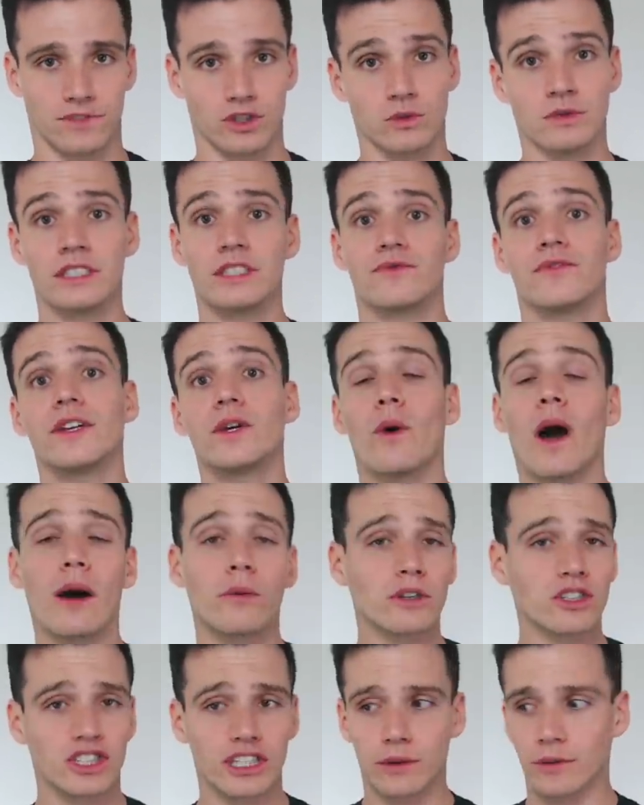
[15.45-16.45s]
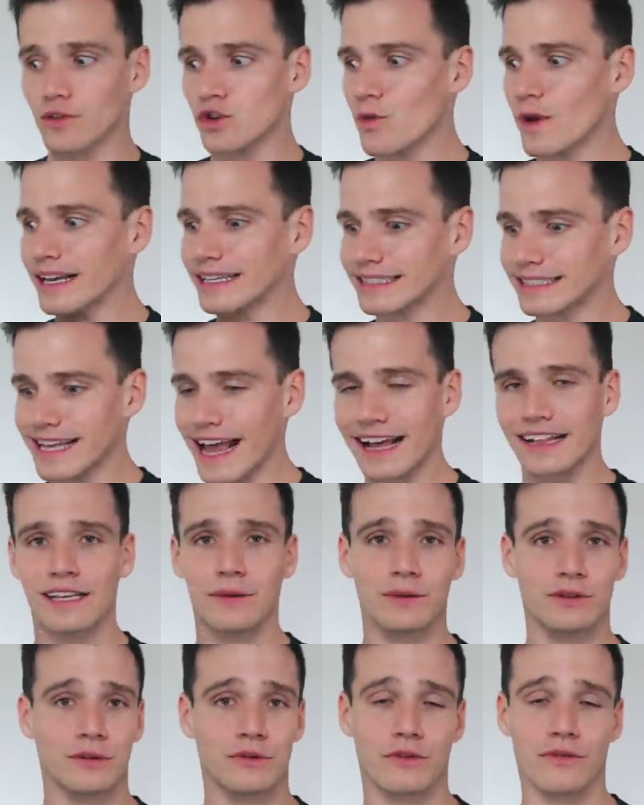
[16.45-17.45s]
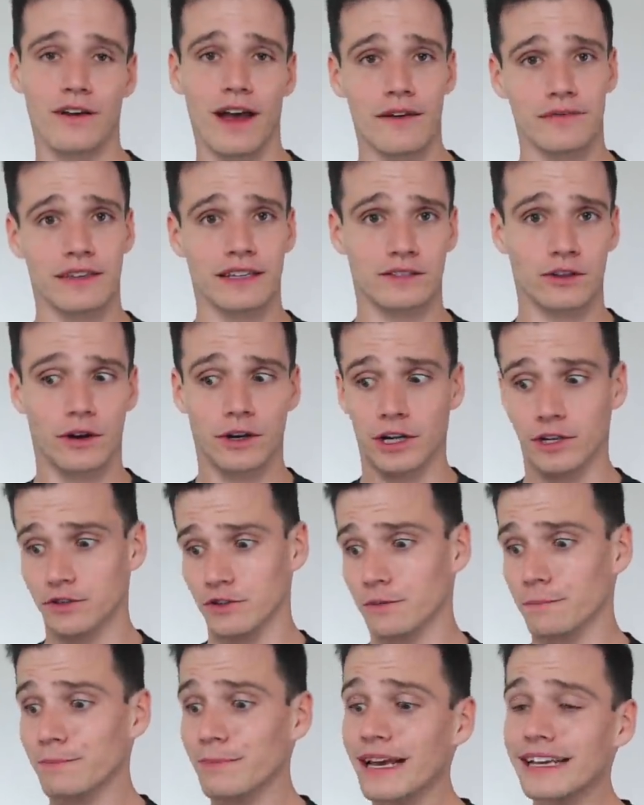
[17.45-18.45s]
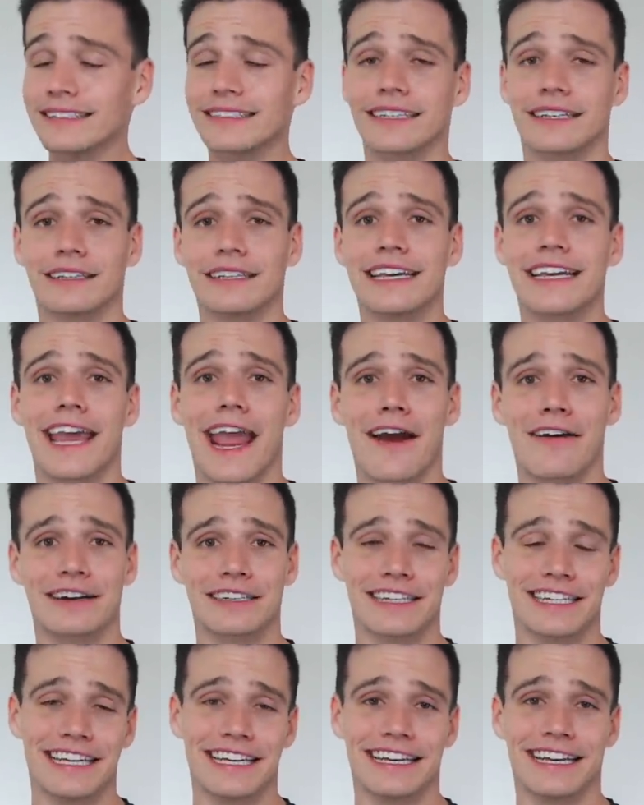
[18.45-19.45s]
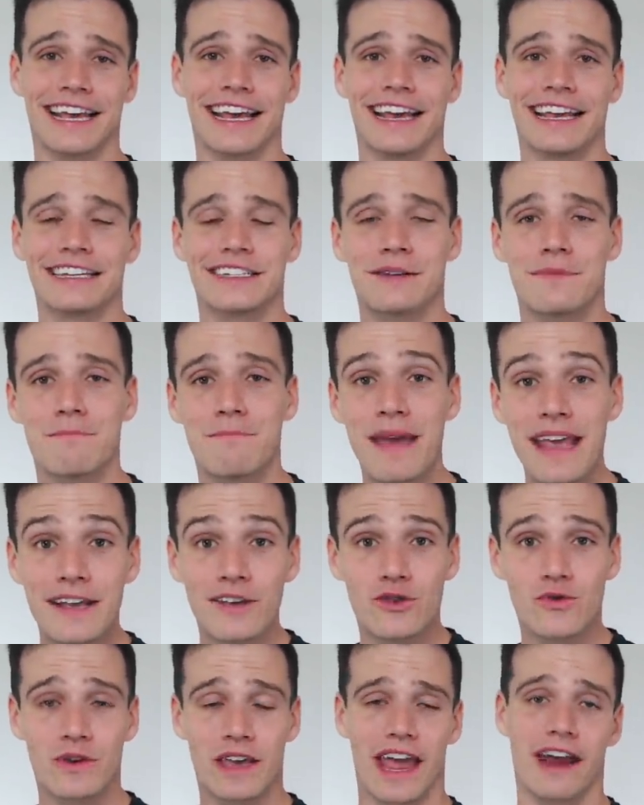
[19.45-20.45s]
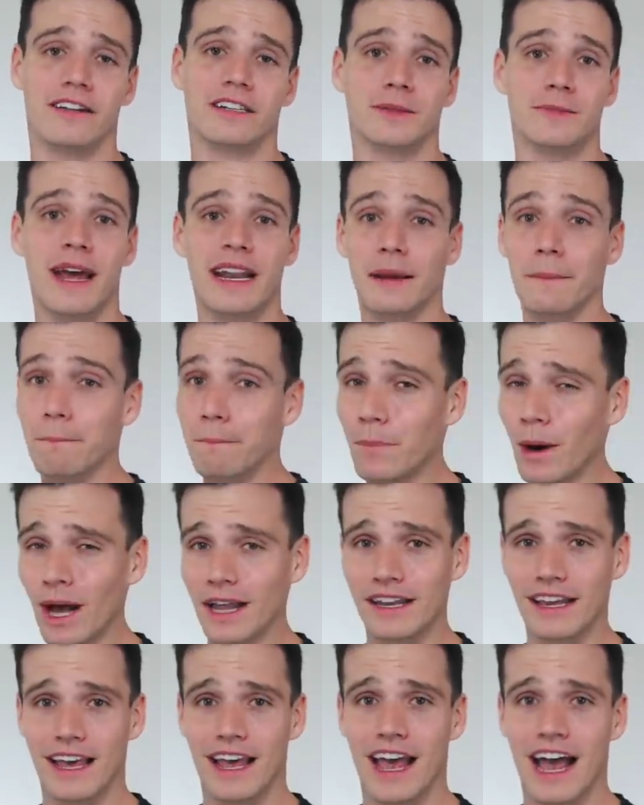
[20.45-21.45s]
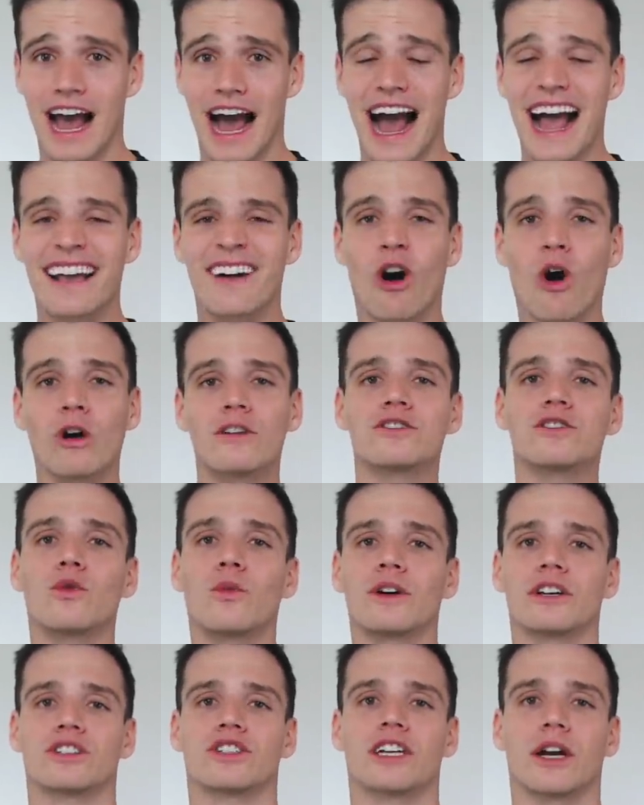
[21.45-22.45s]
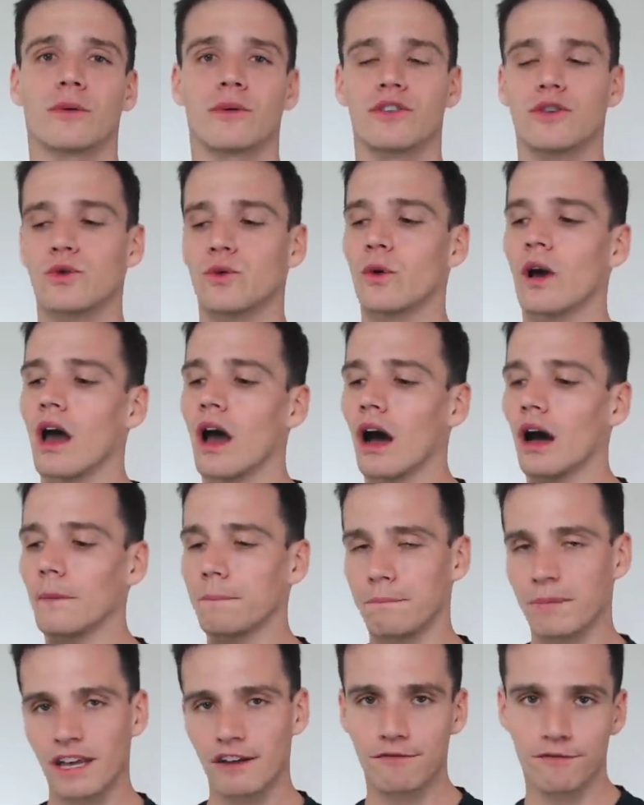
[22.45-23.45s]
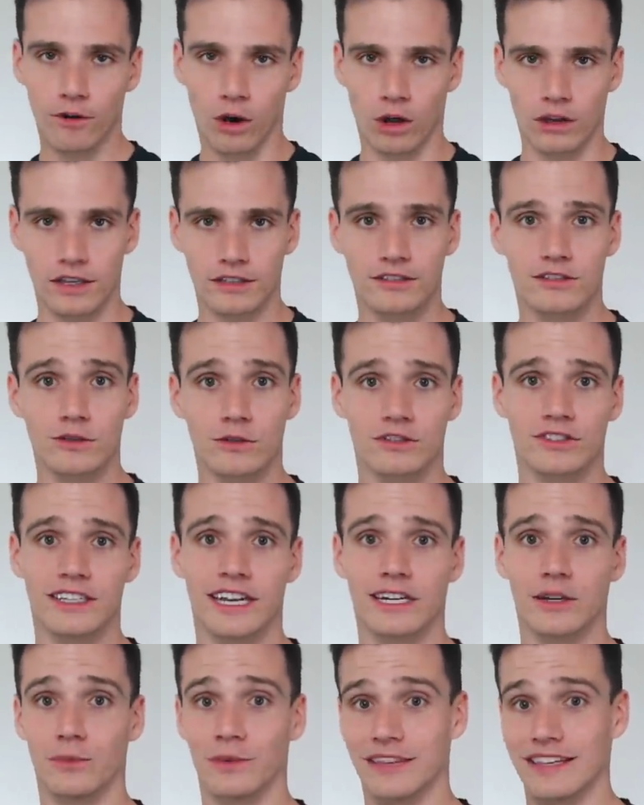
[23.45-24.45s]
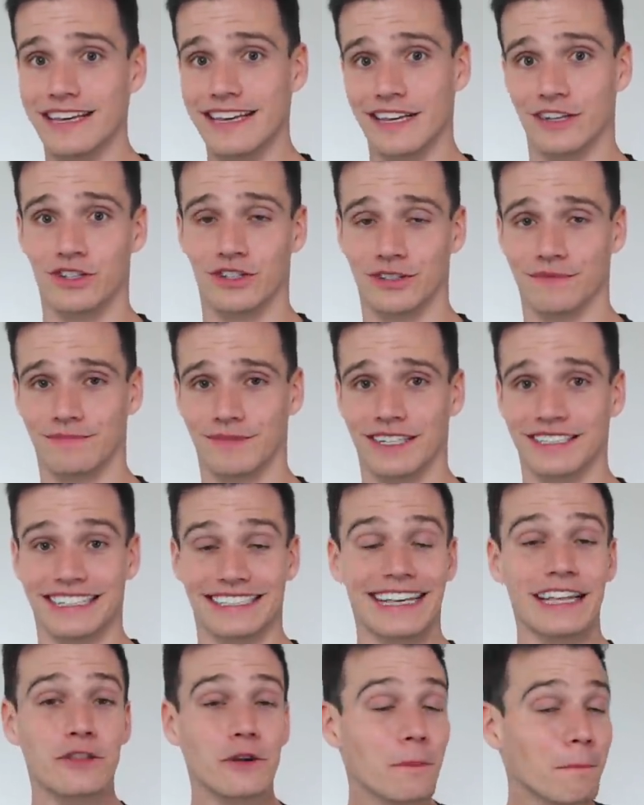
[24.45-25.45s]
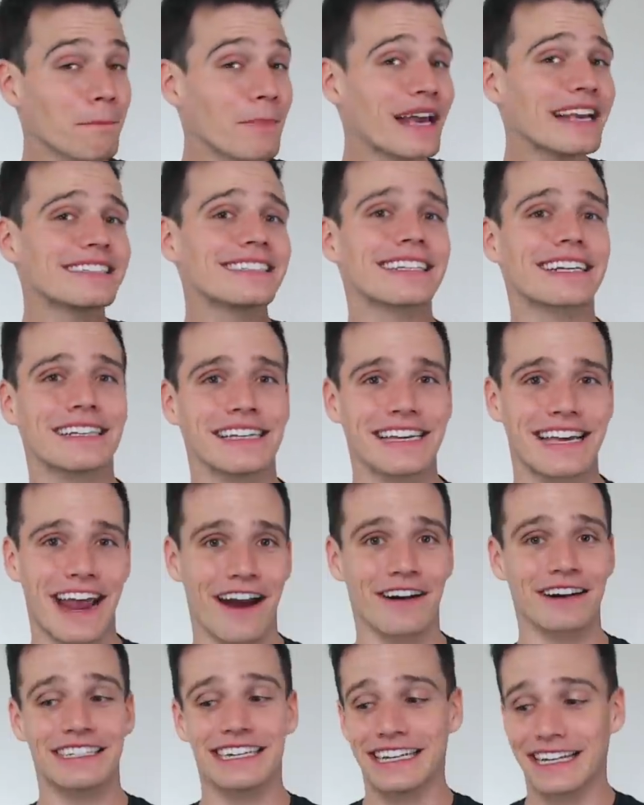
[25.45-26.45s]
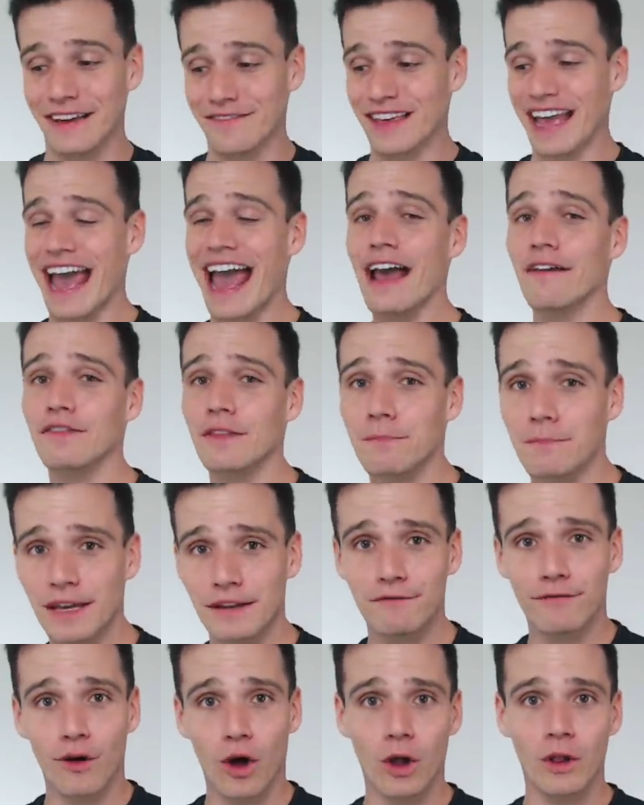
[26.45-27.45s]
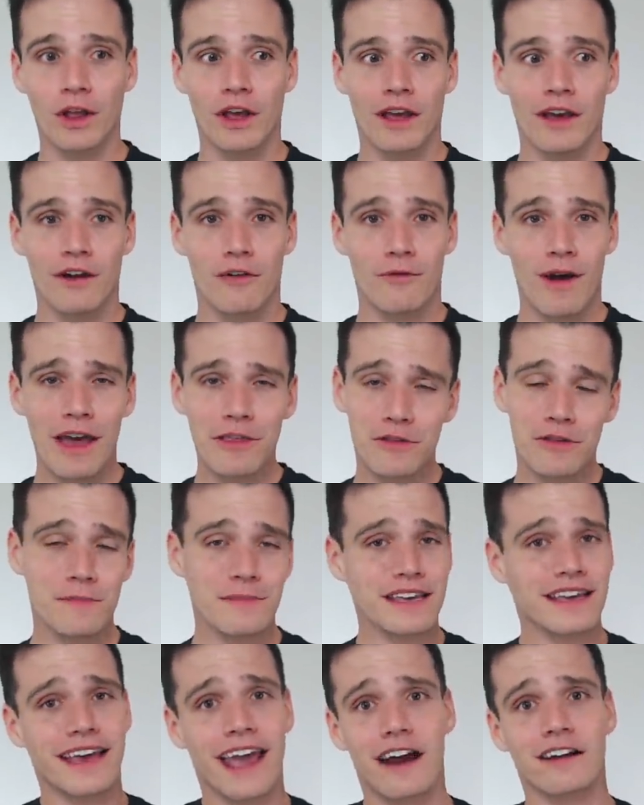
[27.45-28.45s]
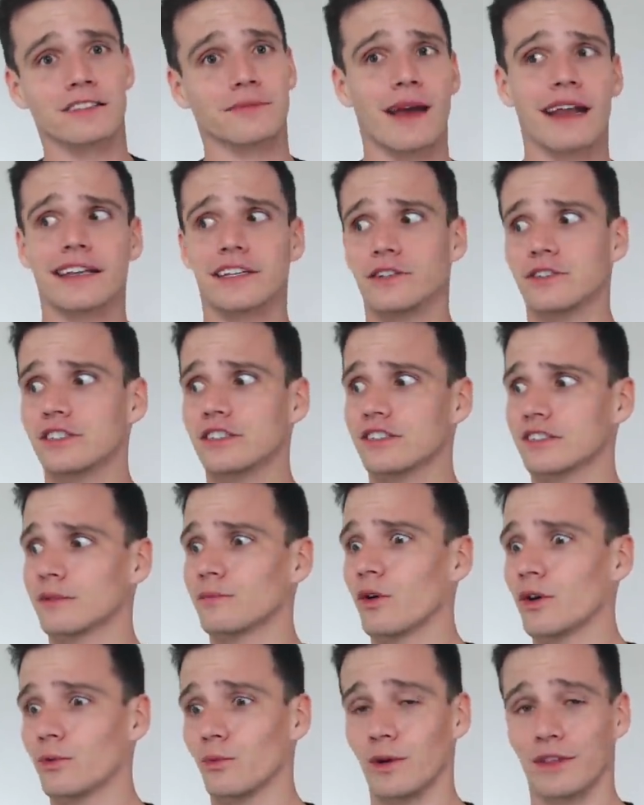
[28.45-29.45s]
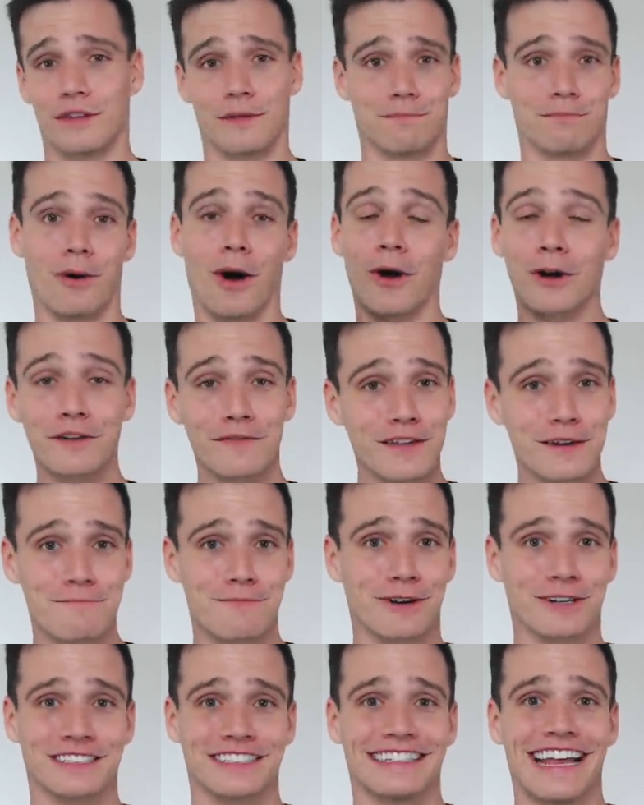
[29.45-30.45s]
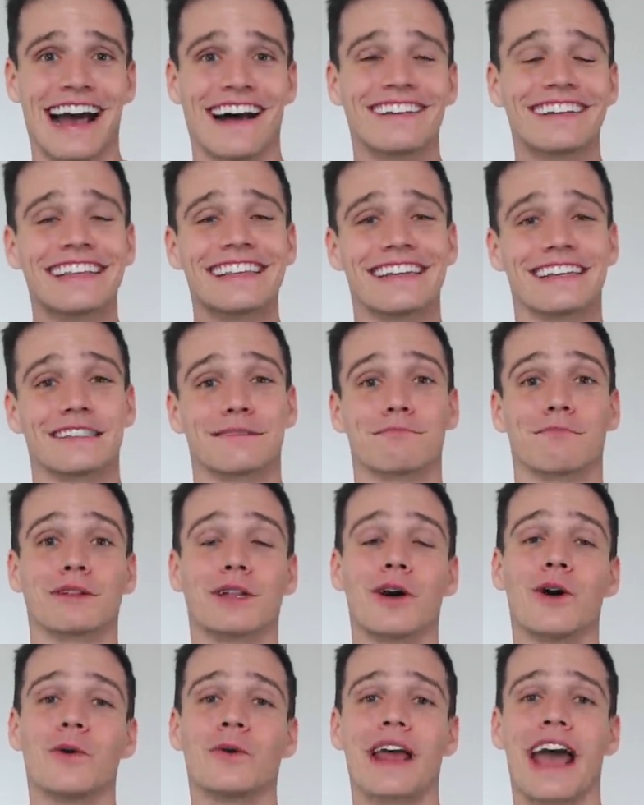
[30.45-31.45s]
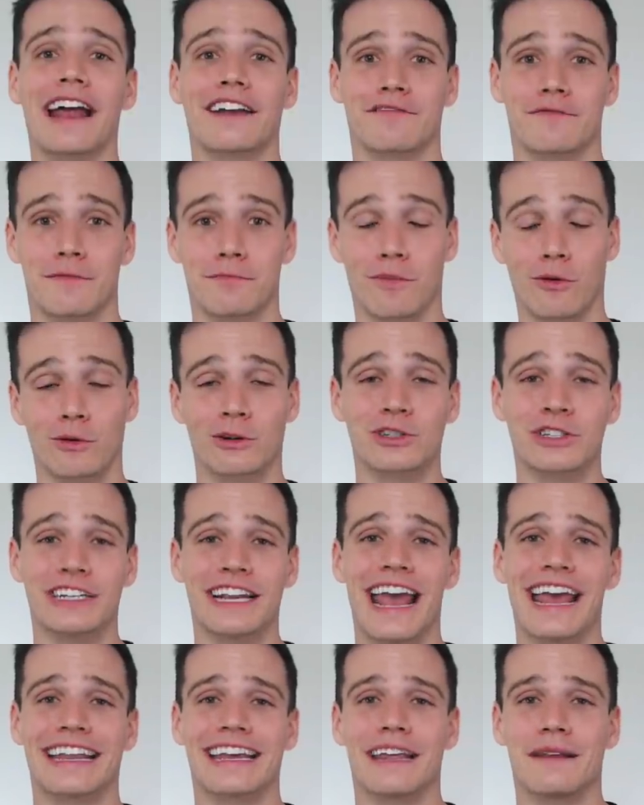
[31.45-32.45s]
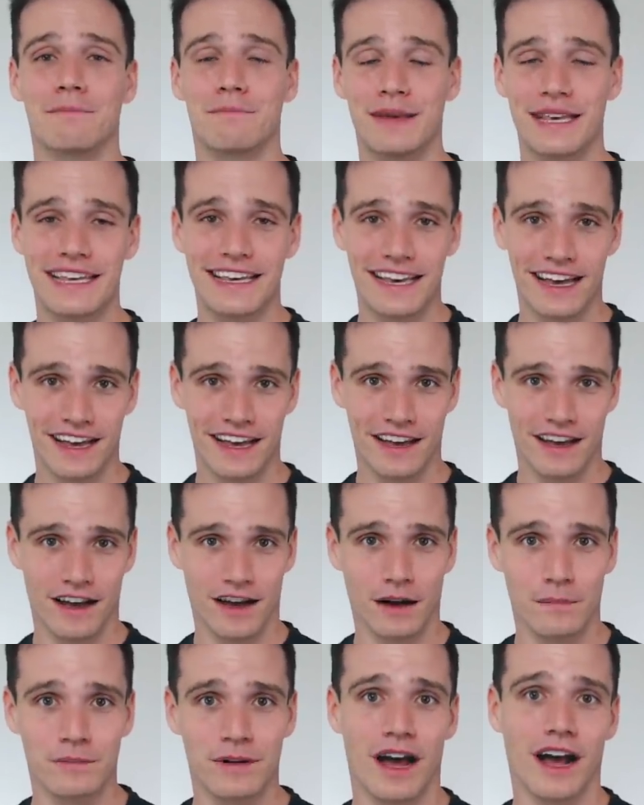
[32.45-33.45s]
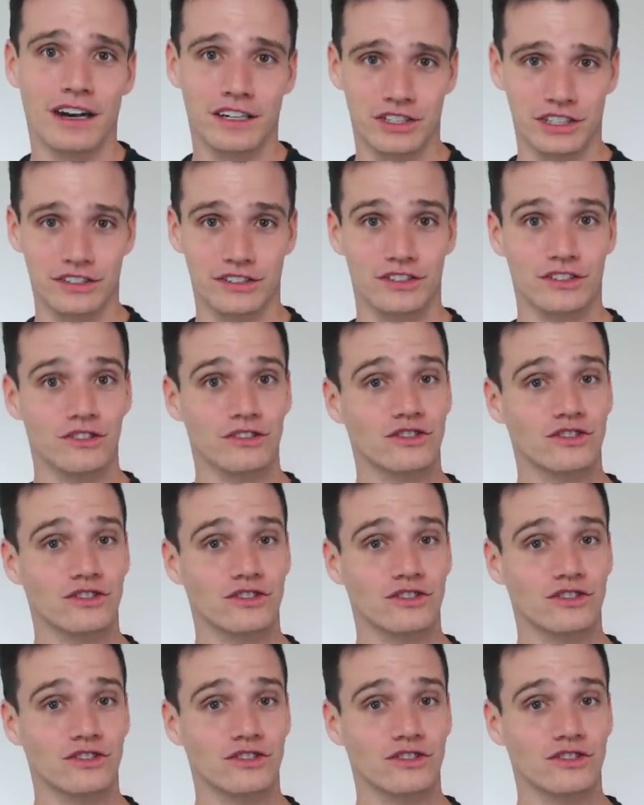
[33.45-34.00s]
So in this video, I want to share with you exactly what those 5 things are, because they're basically guaranteed to make you charismatic, but I also want to share with you a pitfall associated with each. Because I said they're basically guaranteed. If you have the pitfall, rather than being charismatic, you're just someone with a part of their personality that is blown out of proportion and can be obnoxious.